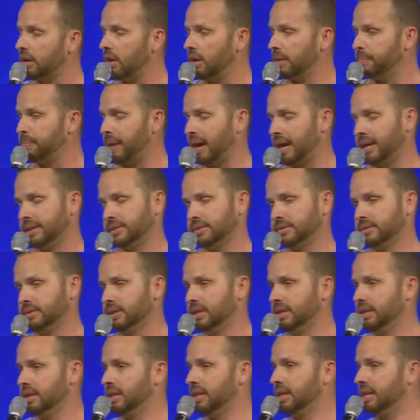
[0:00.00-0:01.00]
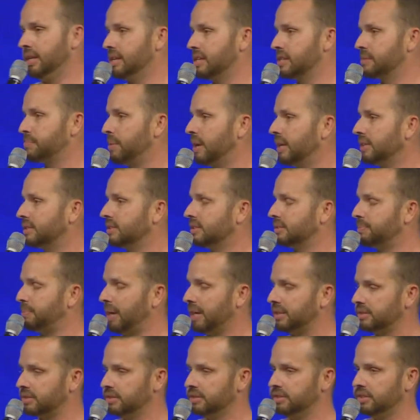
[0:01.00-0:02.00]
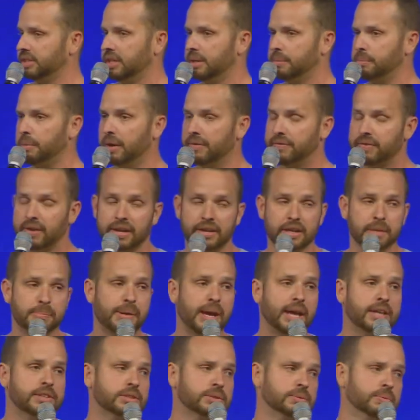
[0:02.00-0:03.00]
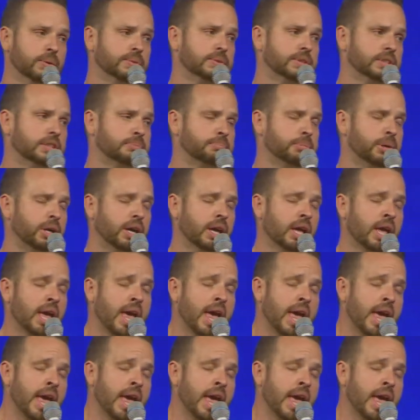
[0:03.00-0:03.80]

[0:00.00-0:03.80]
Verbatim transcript: called Pastoring in His Presence. Pastor Jim, our founding pastor, wrote this book.